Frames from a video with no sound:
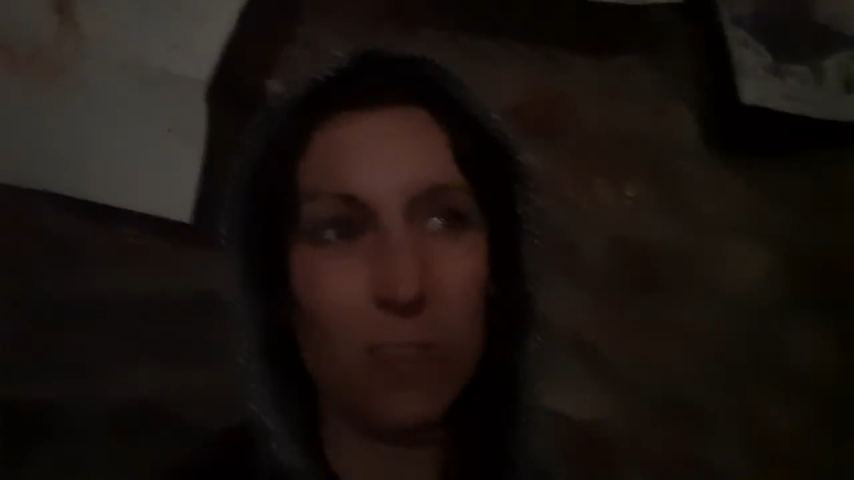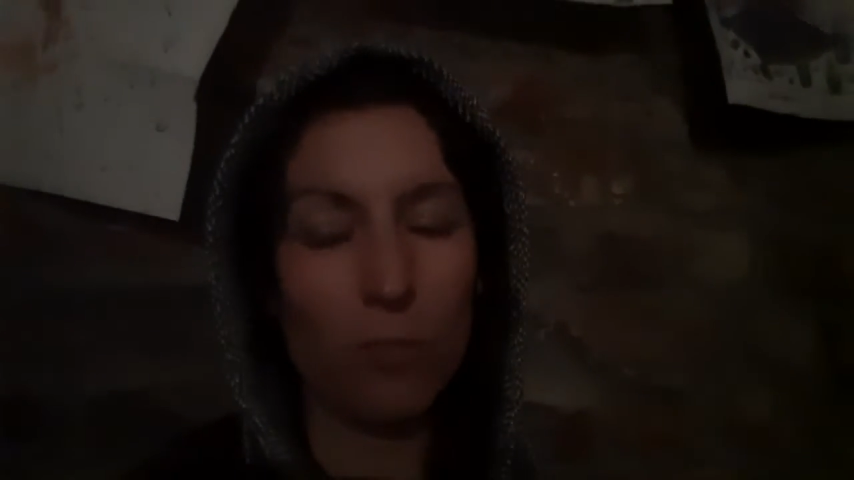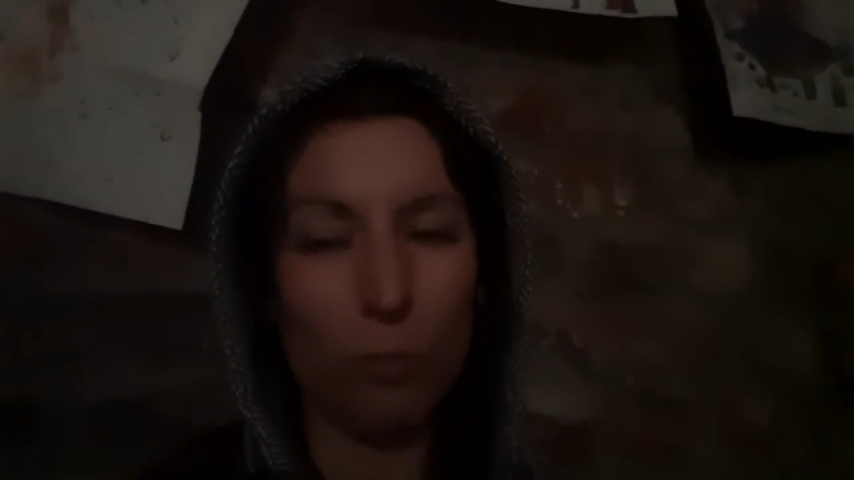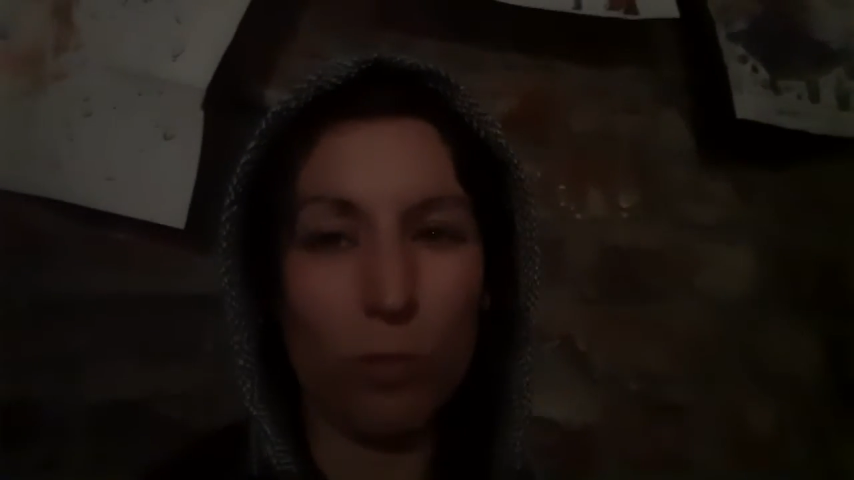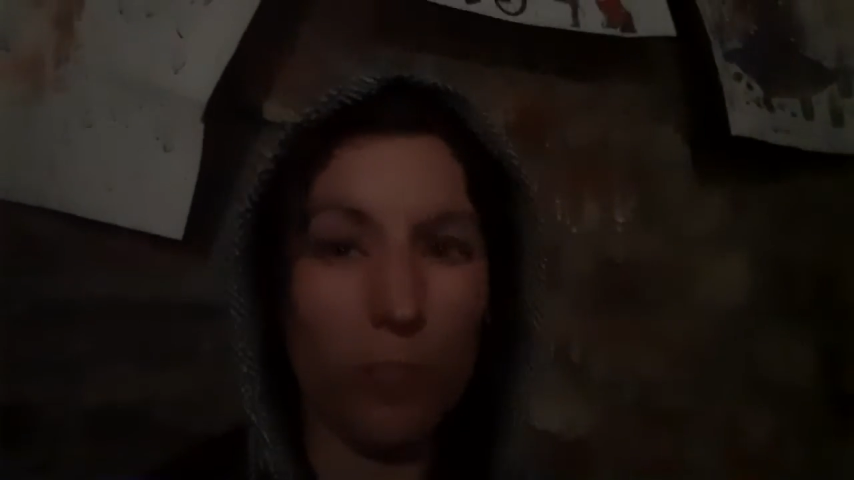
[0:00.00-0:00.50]

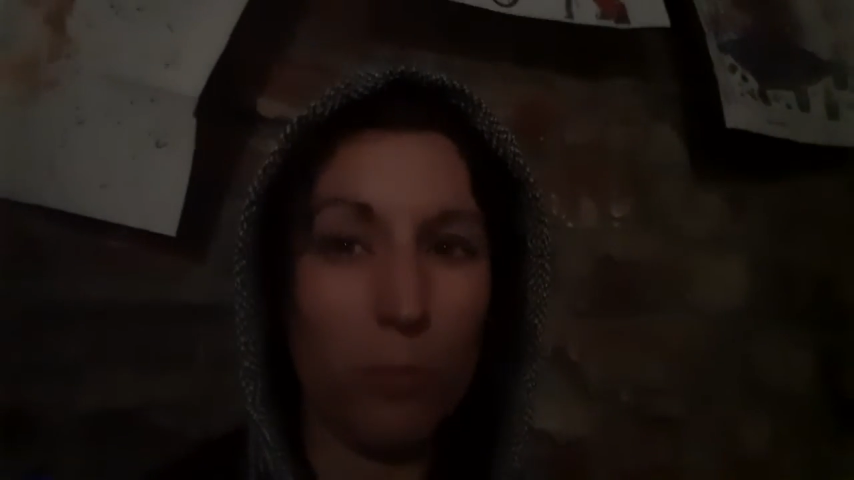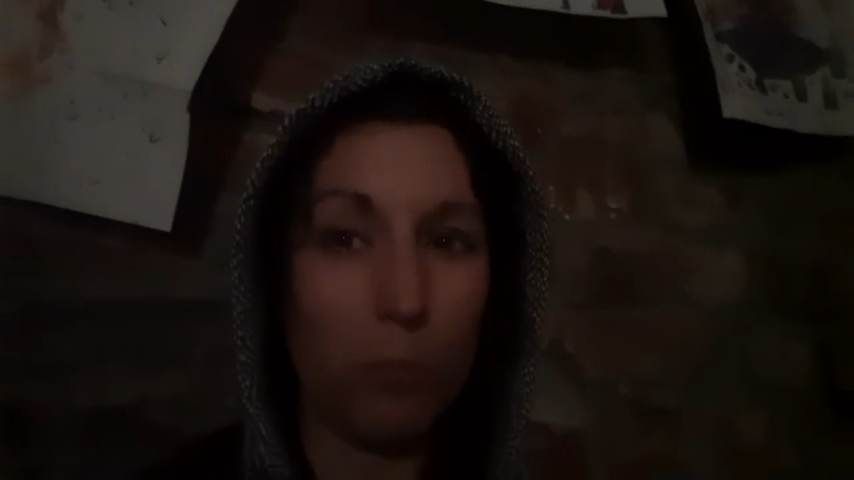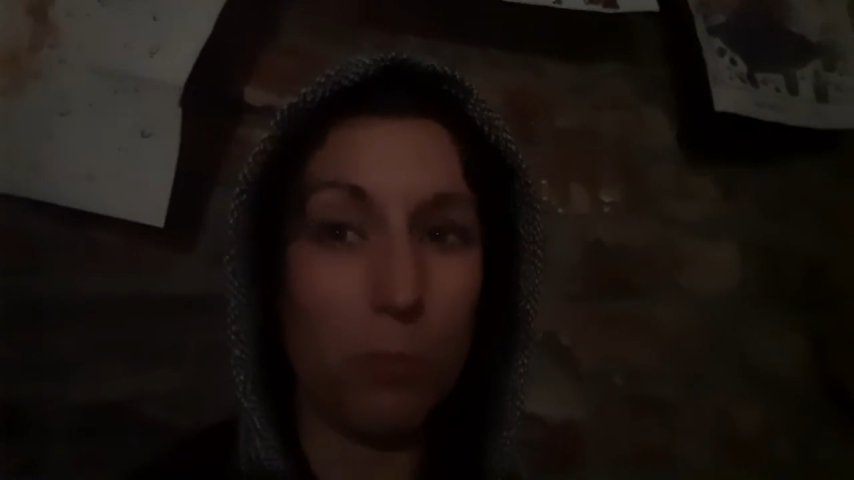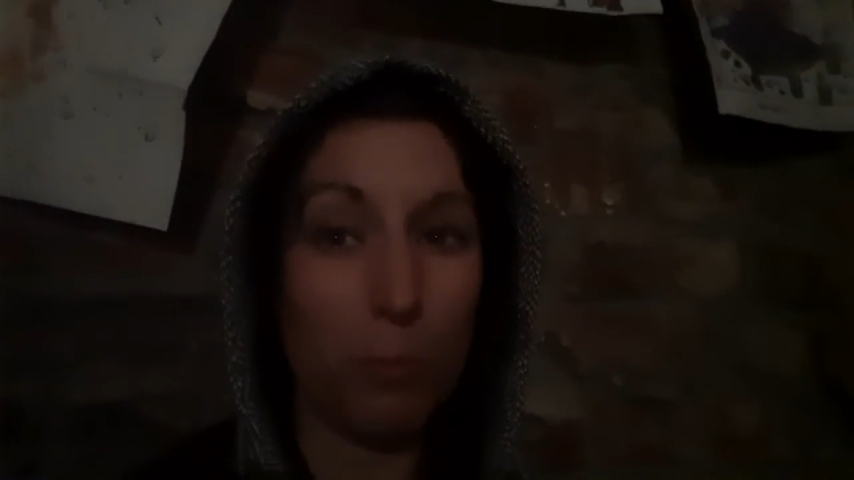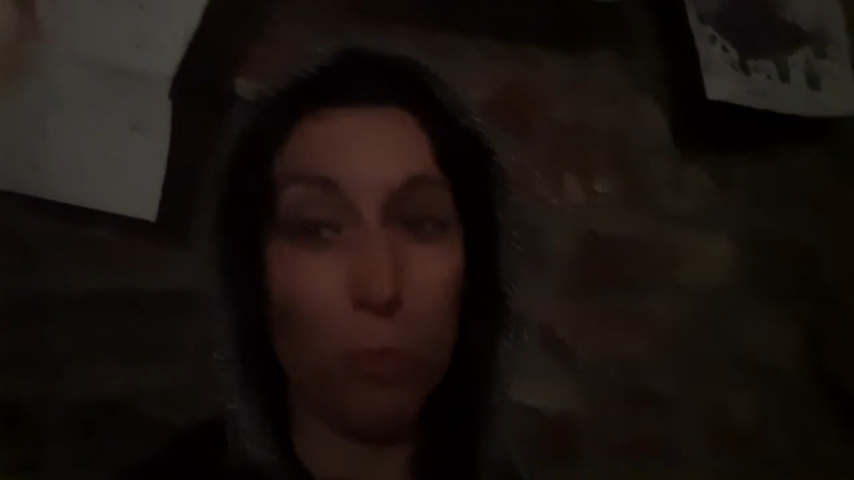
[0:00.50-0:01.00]
to not
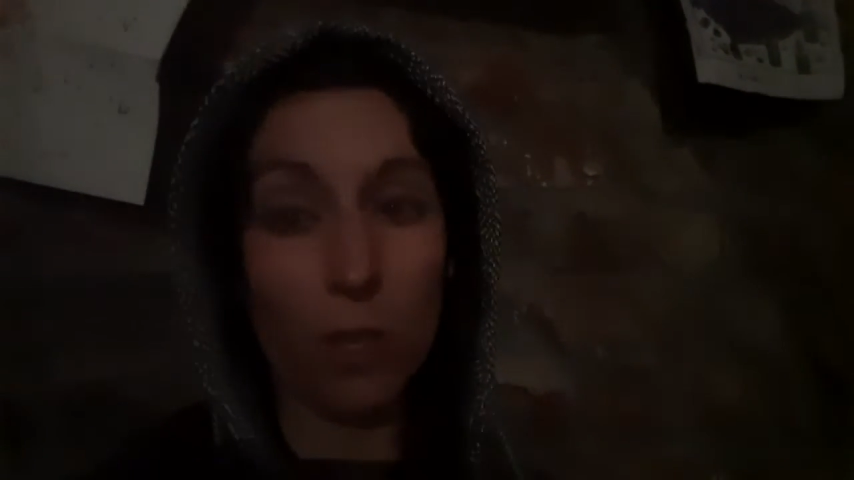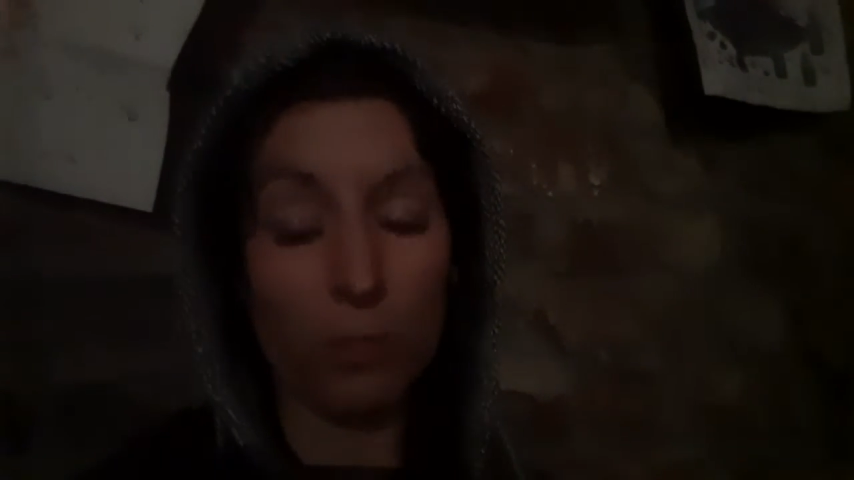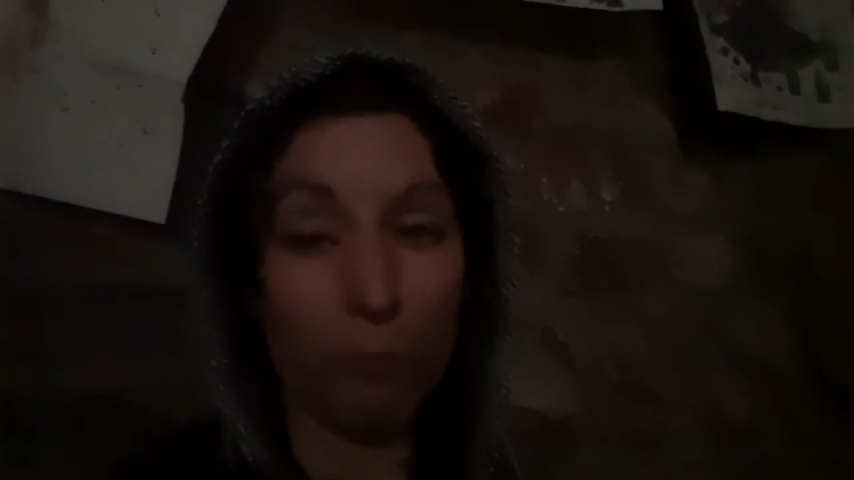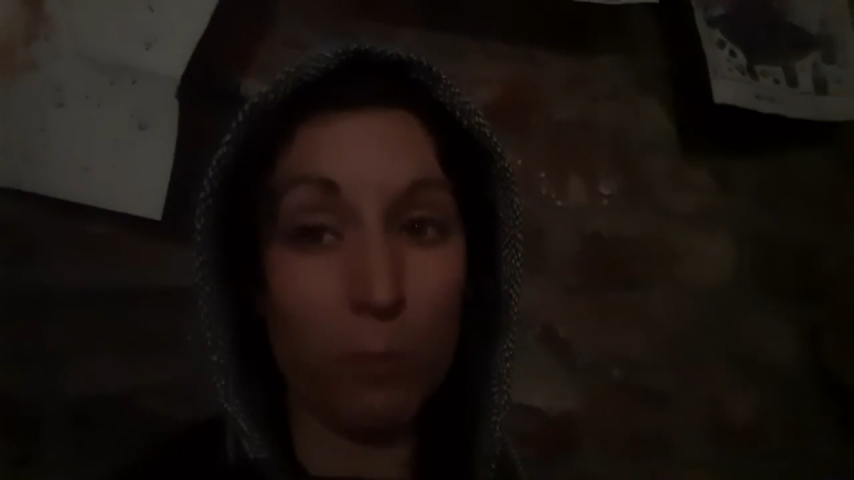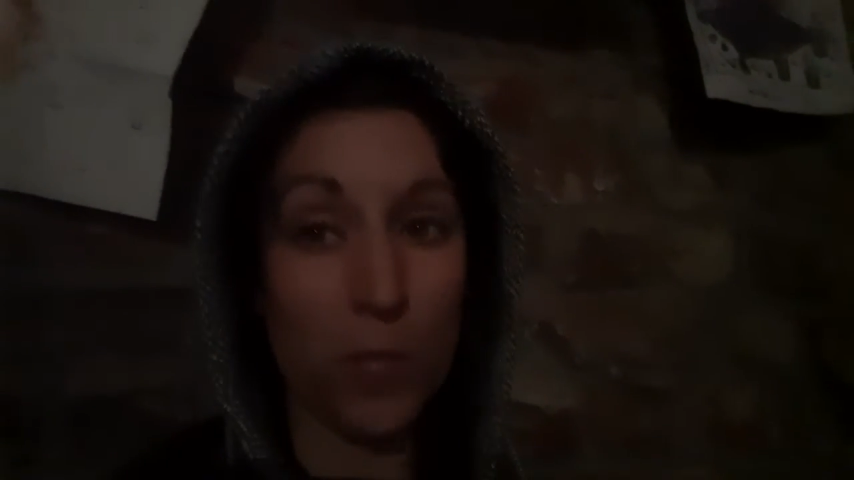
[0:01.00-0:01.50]
be proud
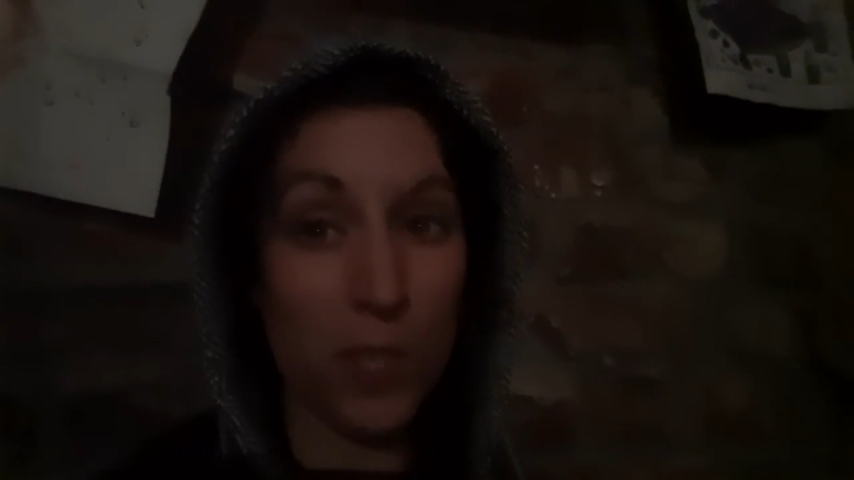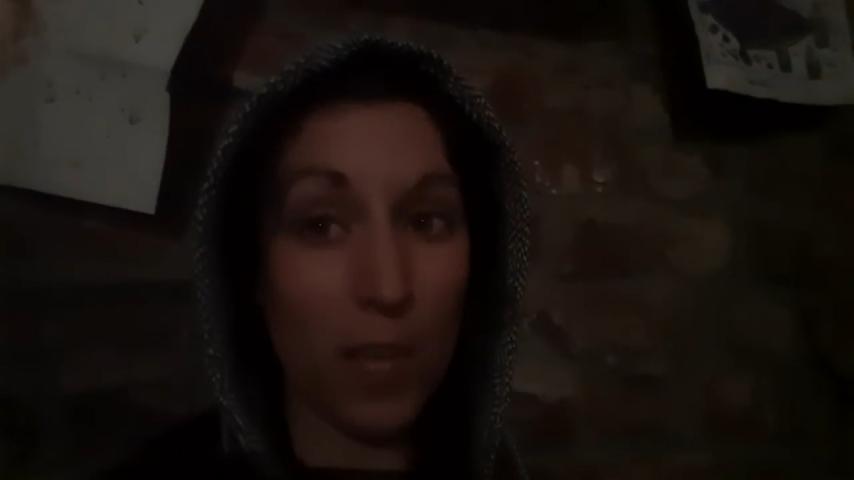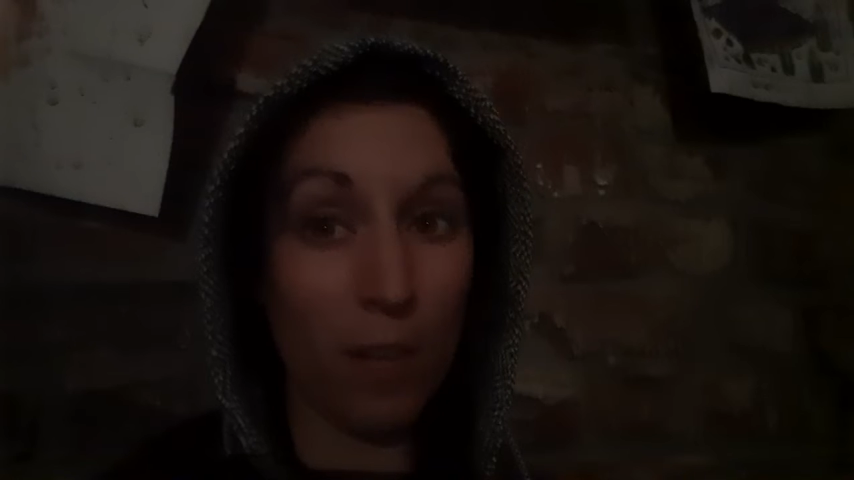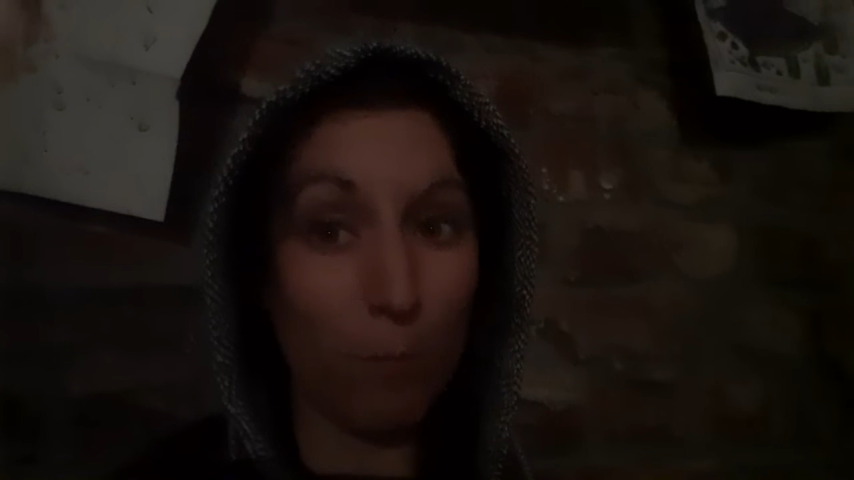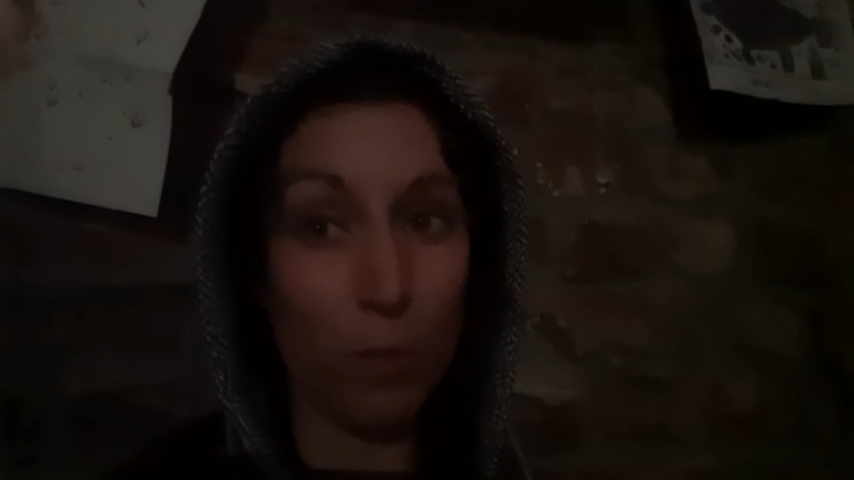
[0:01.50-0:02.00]
of
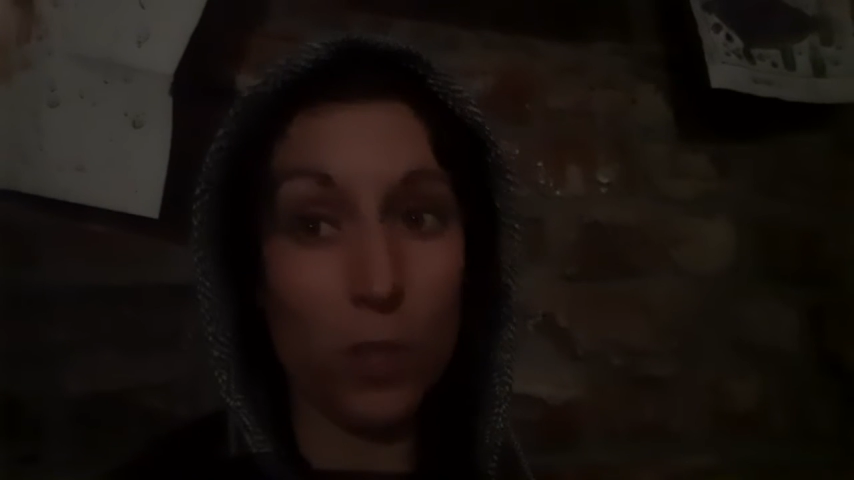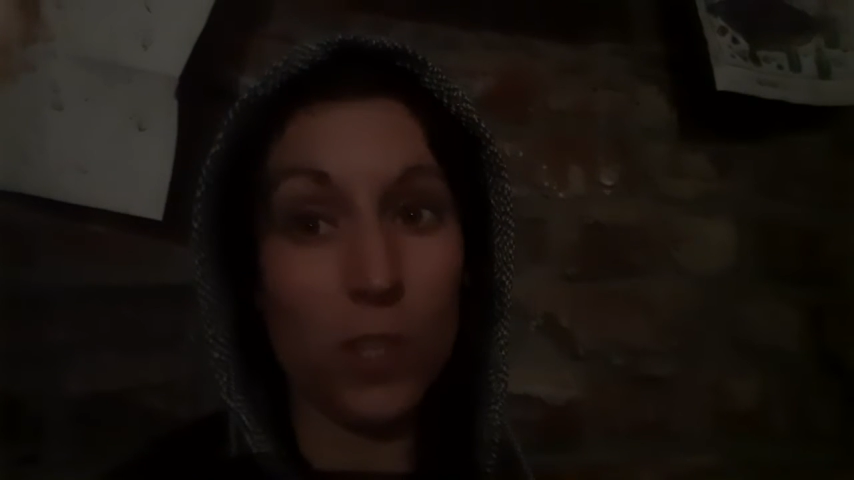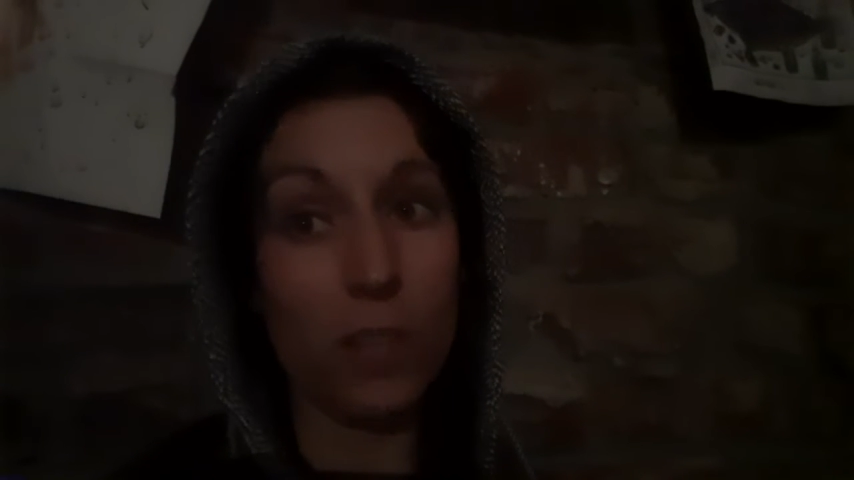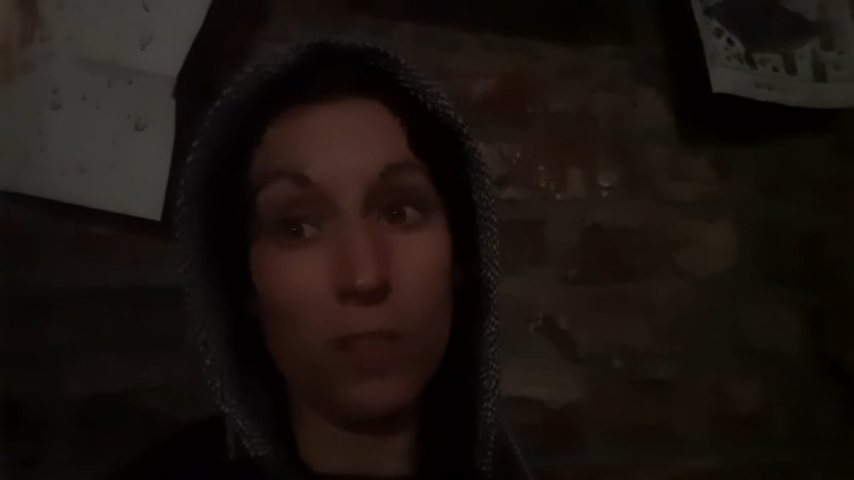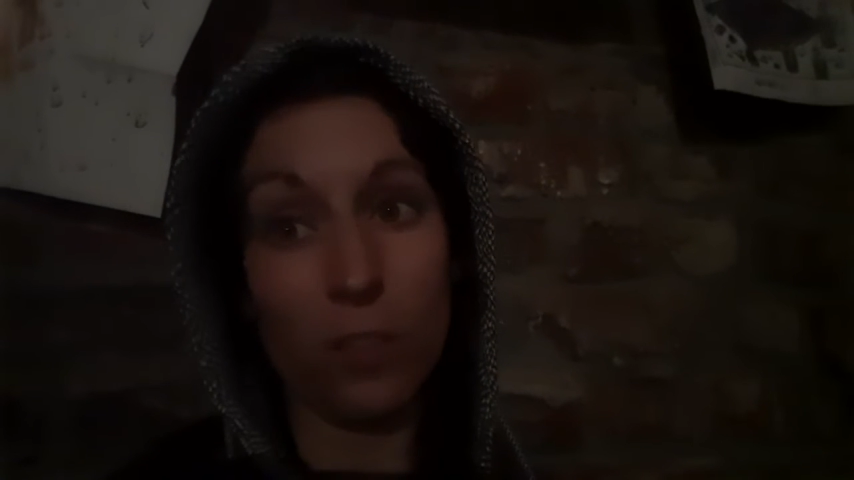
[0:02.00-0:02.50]
myself because I did